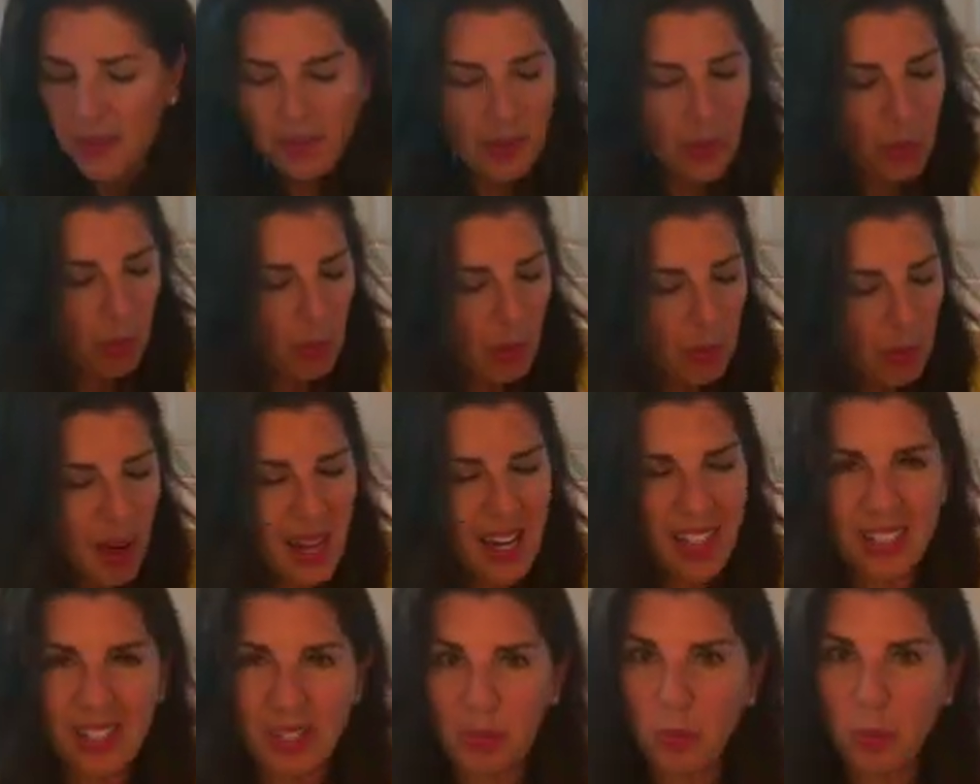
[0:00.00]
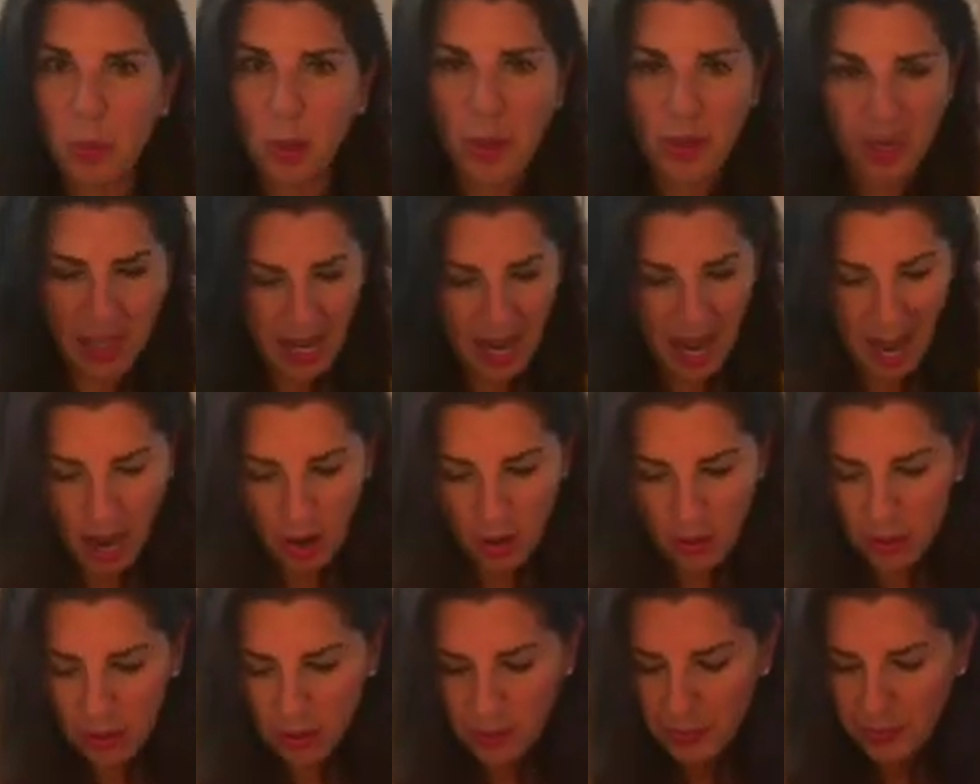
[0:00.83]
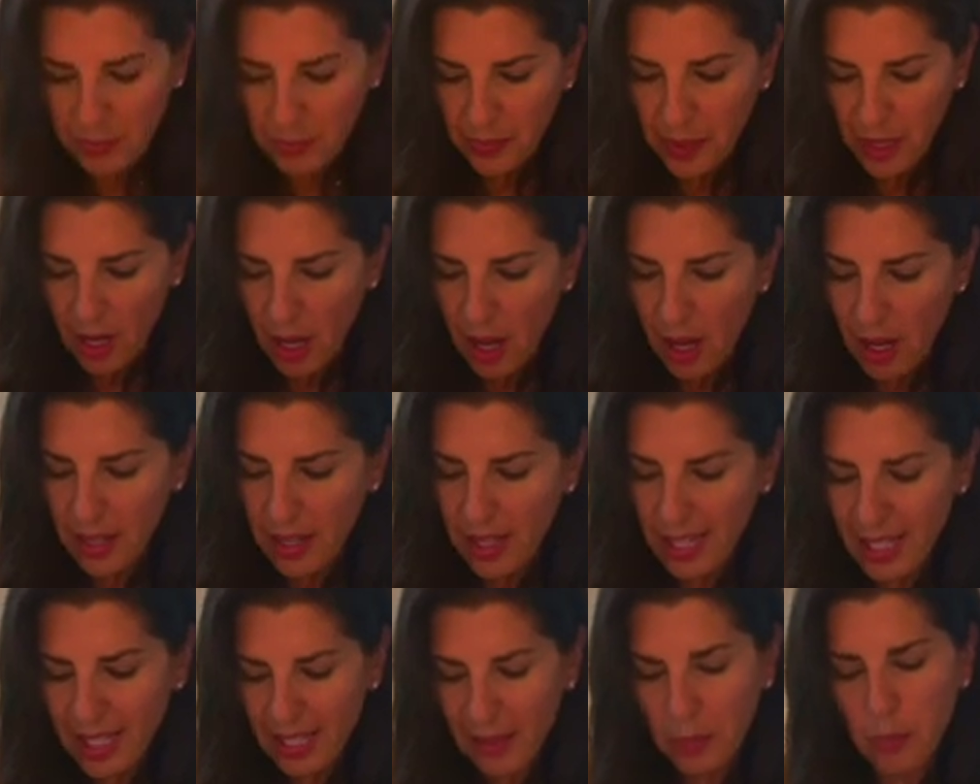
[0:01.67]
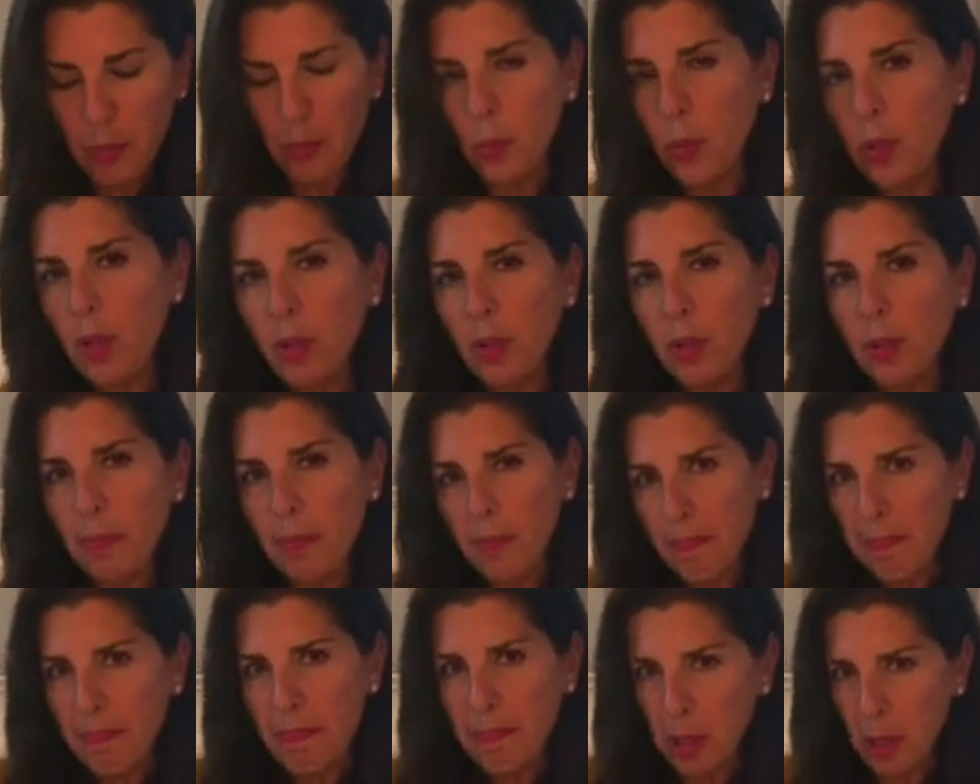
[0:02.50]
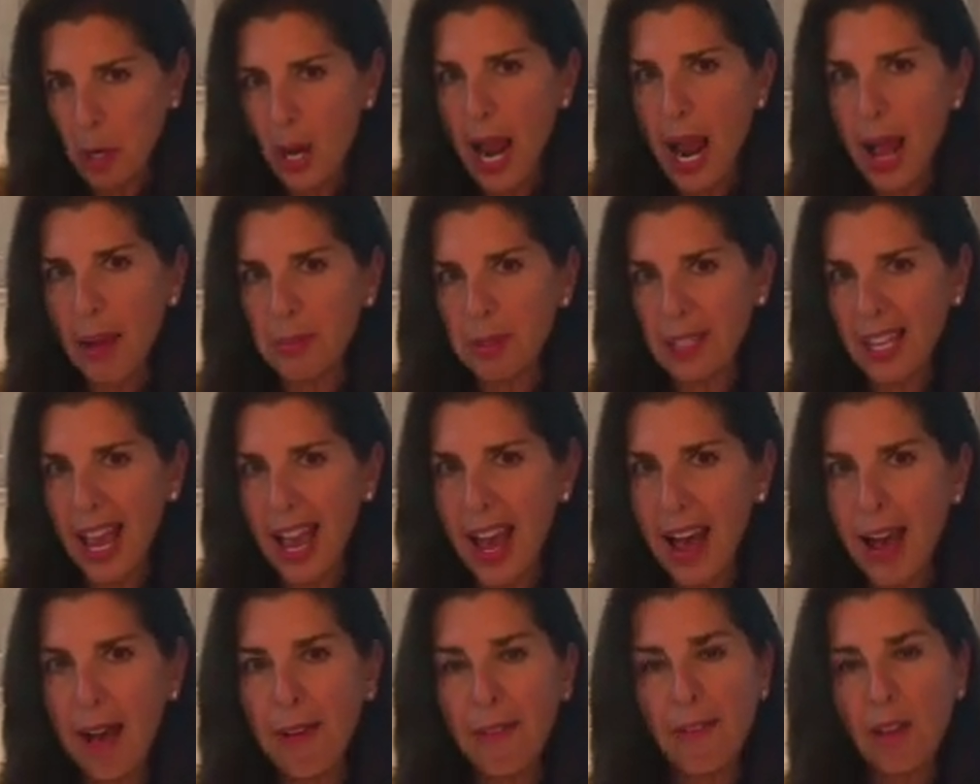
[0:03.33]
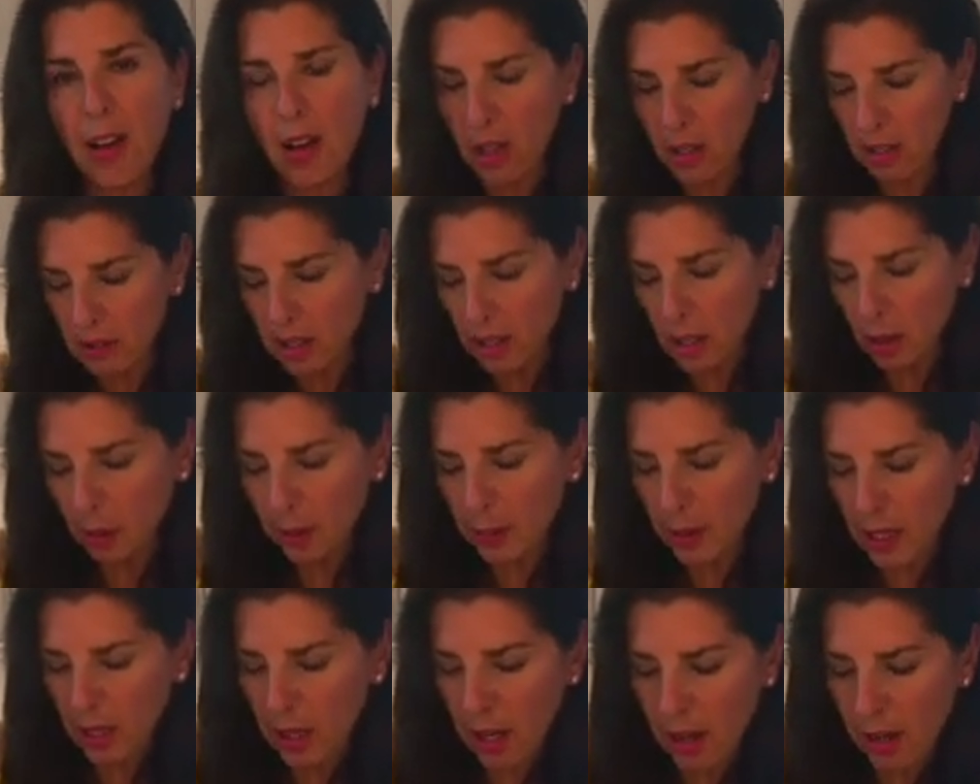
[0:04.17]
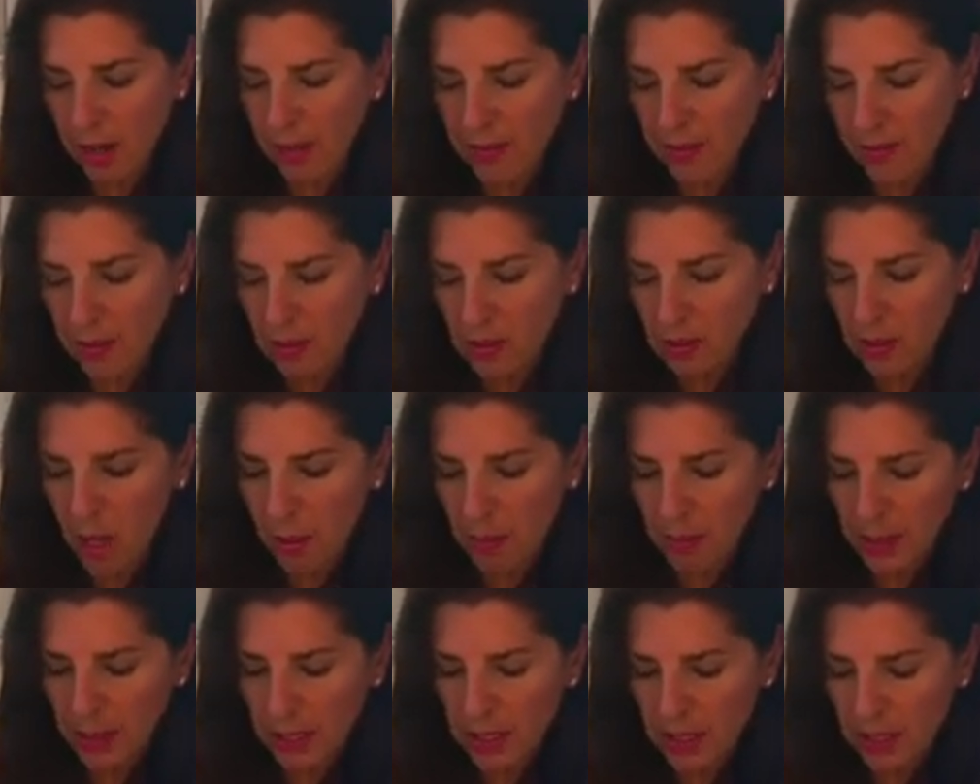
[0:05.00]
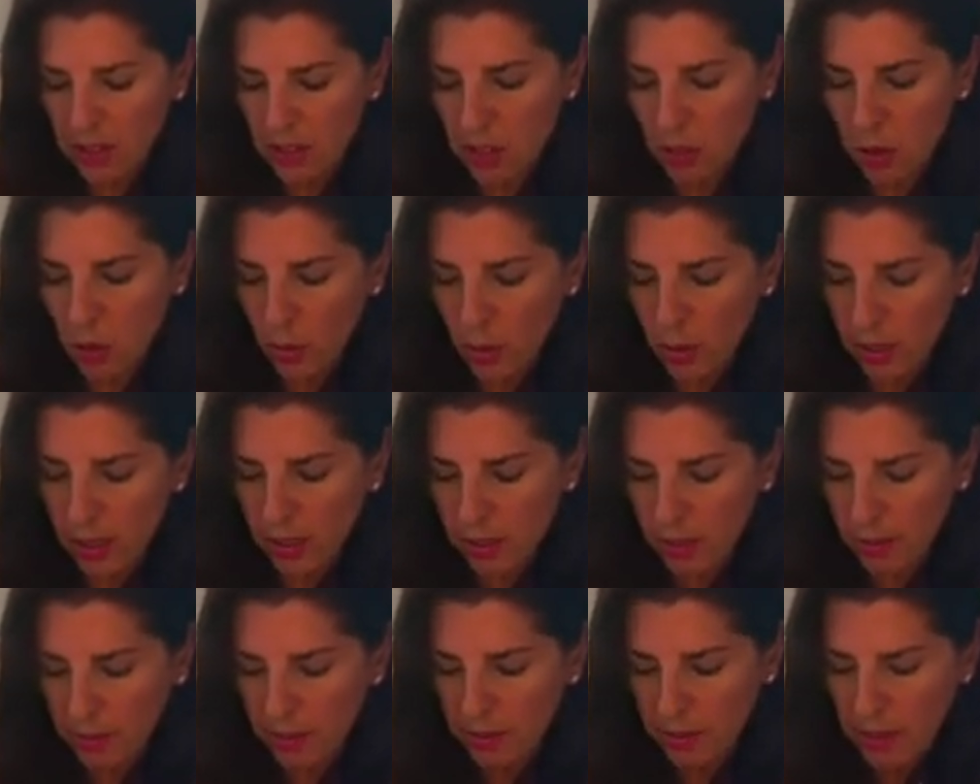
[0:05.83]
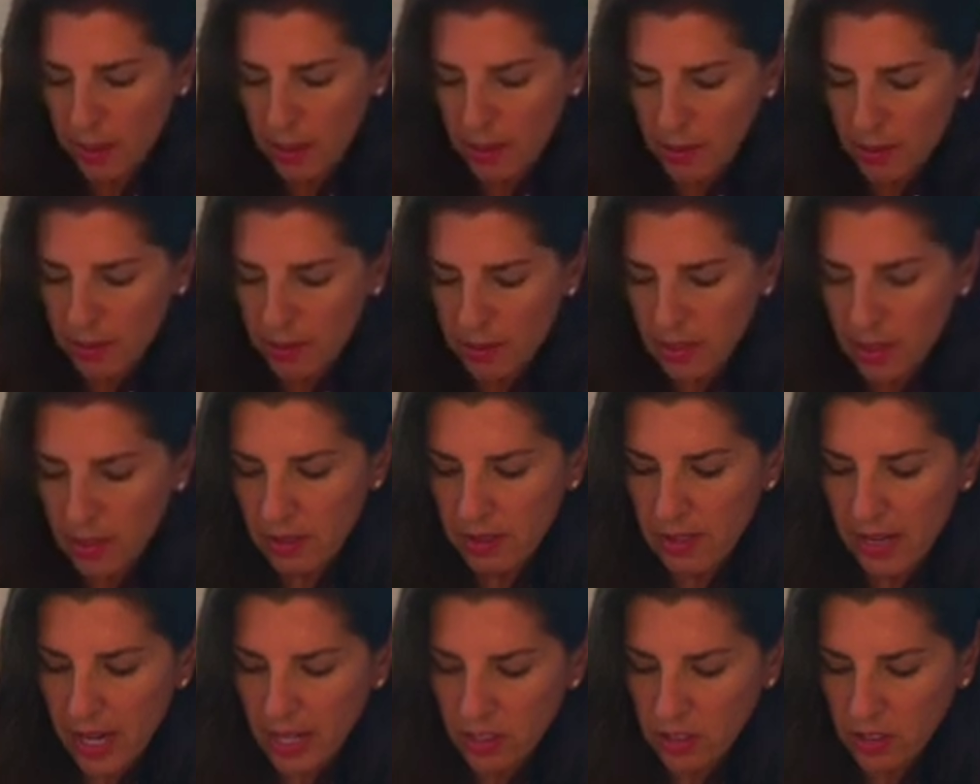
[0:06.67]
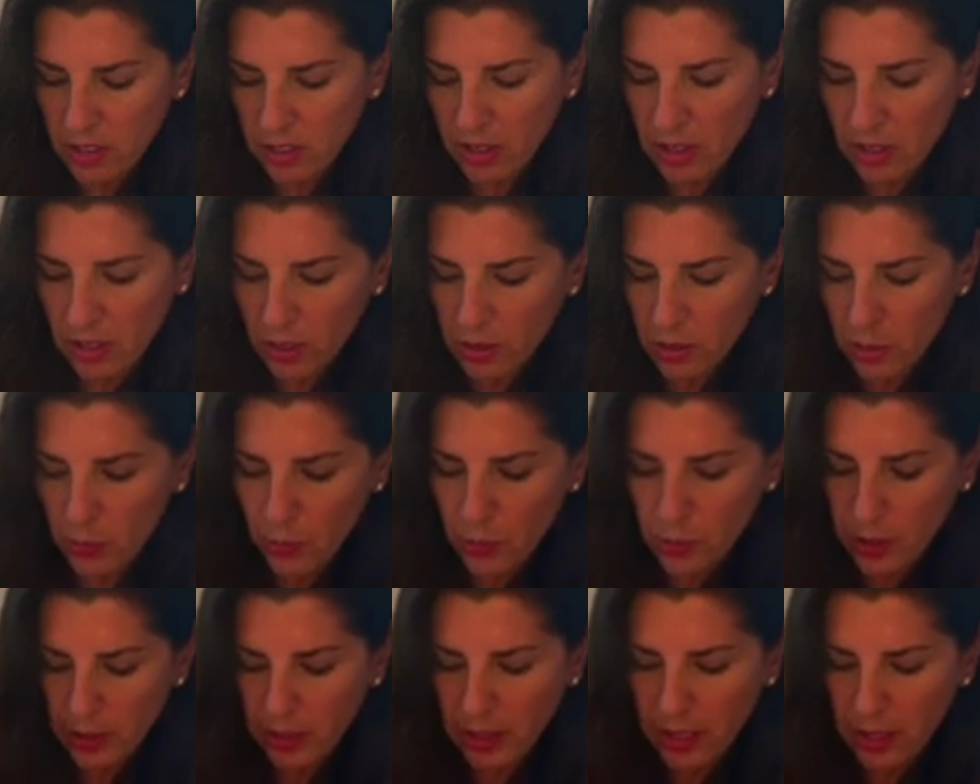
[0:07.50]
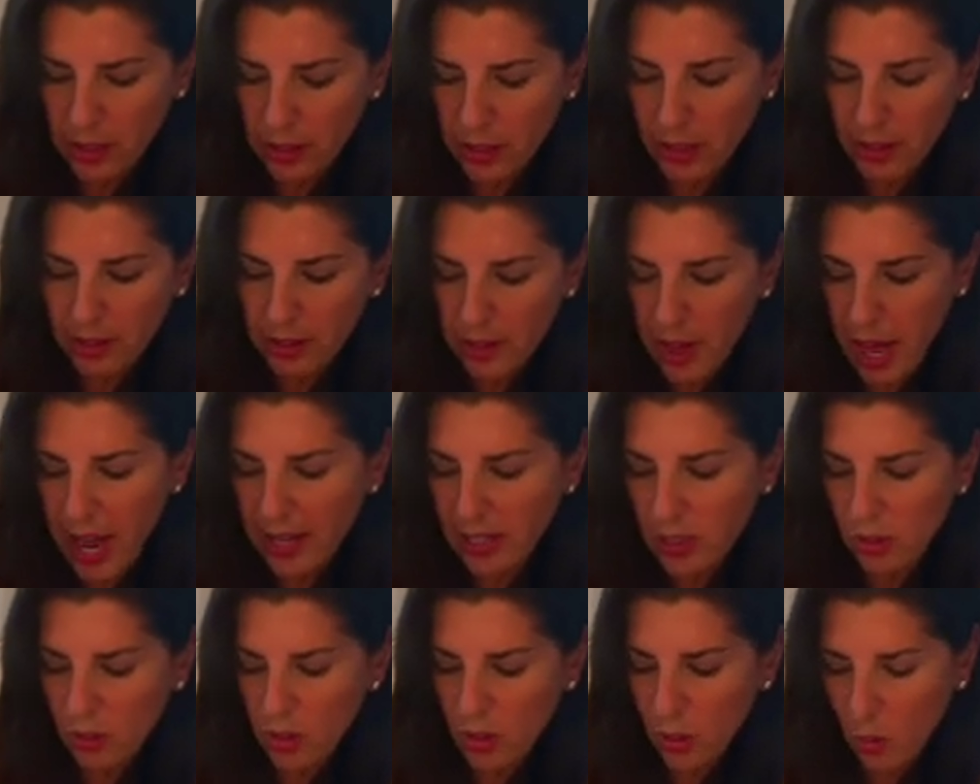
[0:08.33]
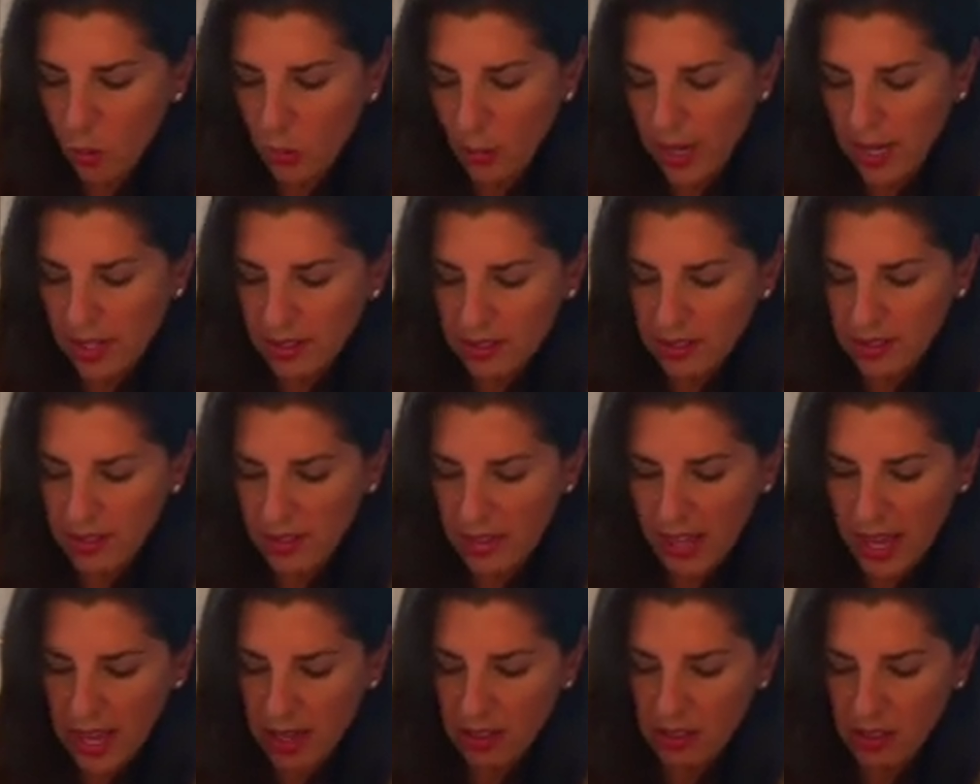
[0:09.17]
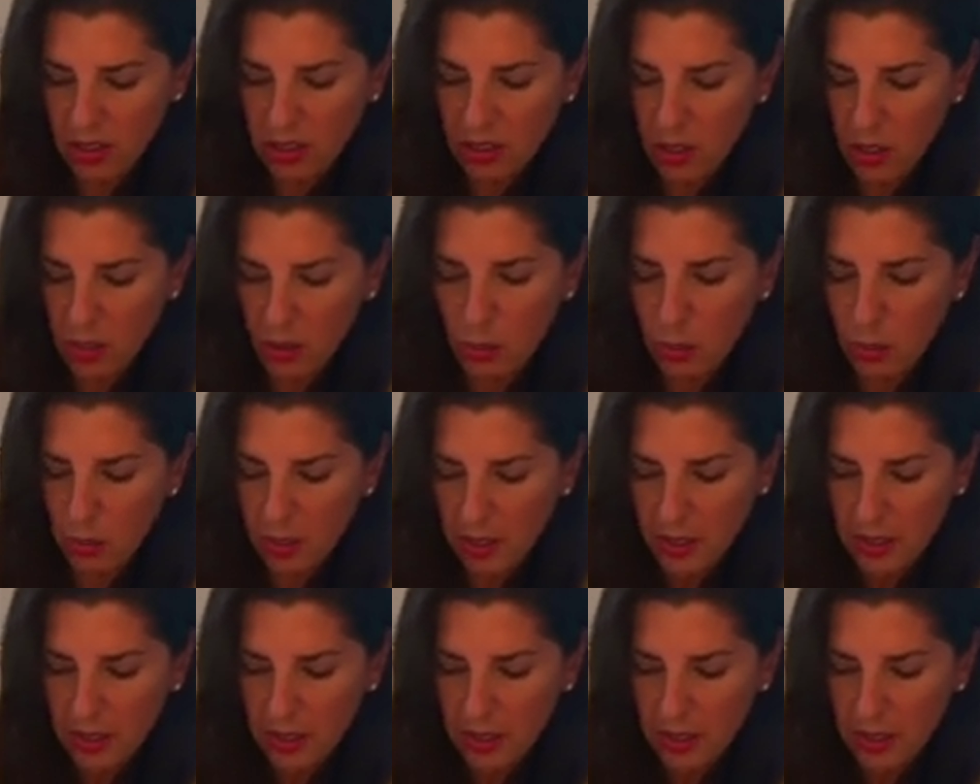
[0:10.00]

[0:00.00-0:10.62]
we want to smooth it out. It will perhaps have a little bit of lumpiness to it. This actually looks really good. I use a whisk then to